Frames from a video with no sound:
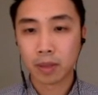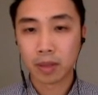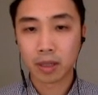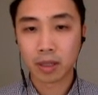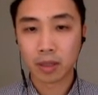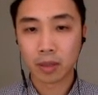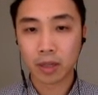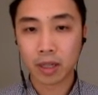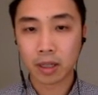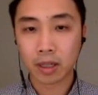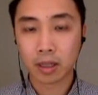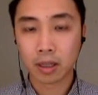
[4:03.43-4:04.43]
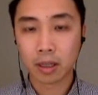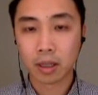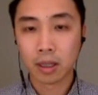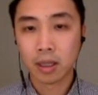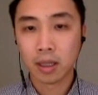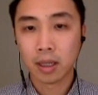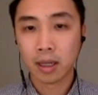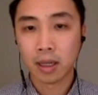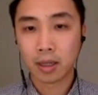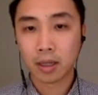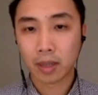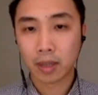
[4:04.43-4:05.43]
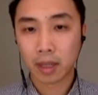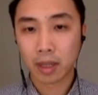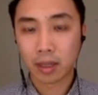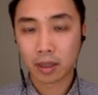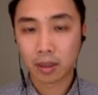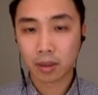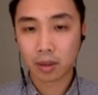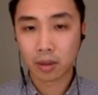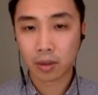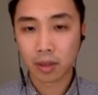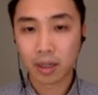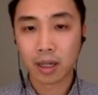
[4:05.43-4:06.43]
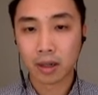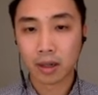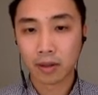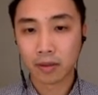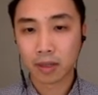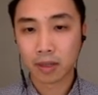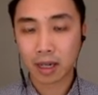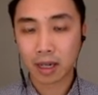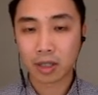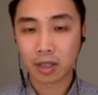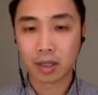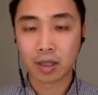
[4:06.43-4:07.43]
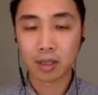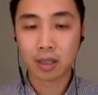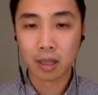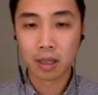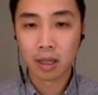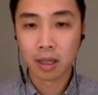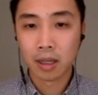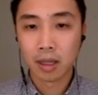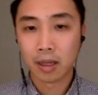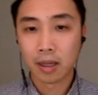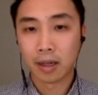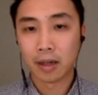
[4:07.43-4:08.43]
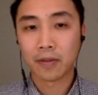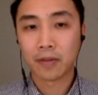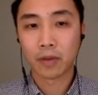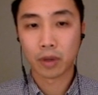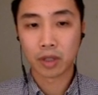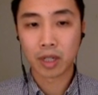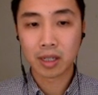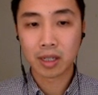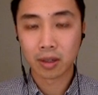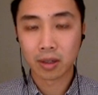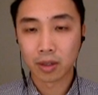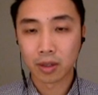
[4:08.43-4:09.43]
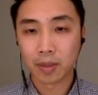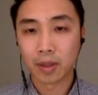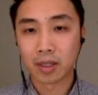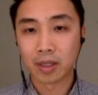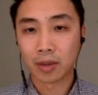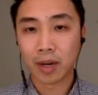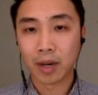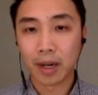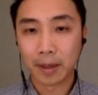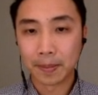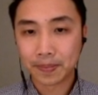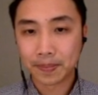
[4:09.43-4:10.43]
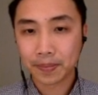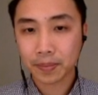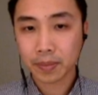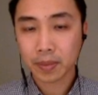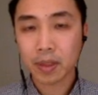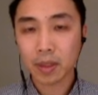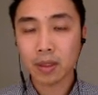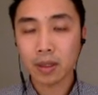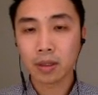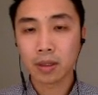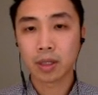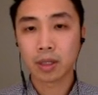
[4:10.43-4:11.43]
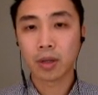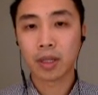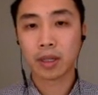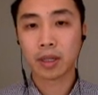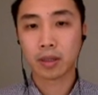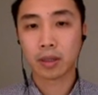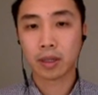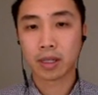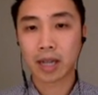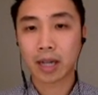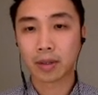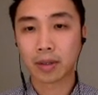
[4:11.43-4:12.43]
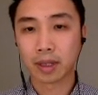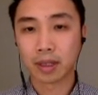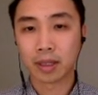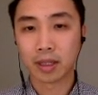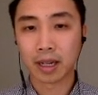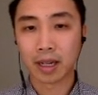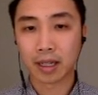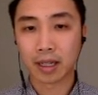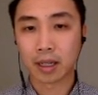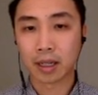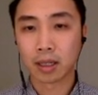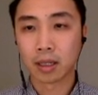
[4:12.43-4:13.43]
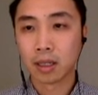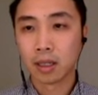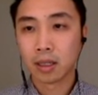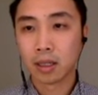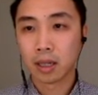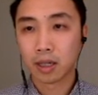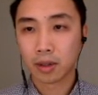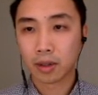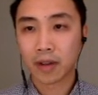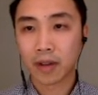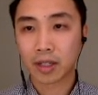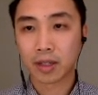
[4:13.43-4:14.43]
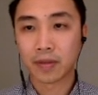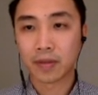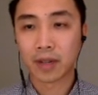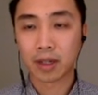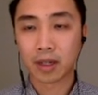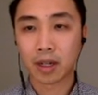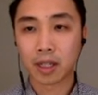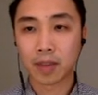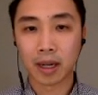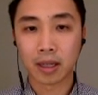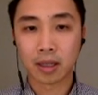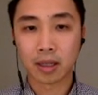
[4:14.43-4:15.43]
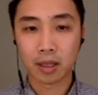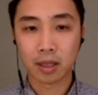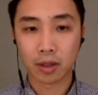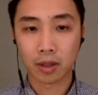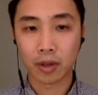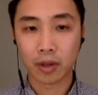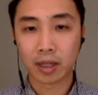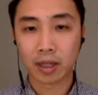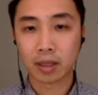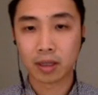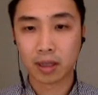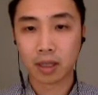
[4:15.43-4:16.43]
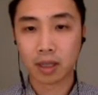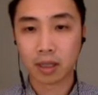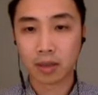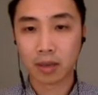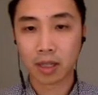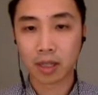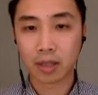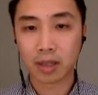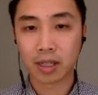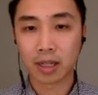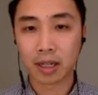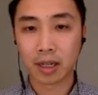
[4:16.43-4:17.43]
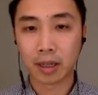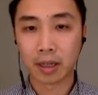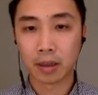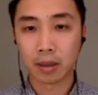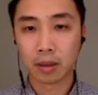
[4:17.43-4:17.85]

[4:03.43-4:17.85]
buildings in white and create a grid of detection for changes to those buildings in red. So here it's accurately detecting a liquefaction event caused by the earthquake in the west of the city.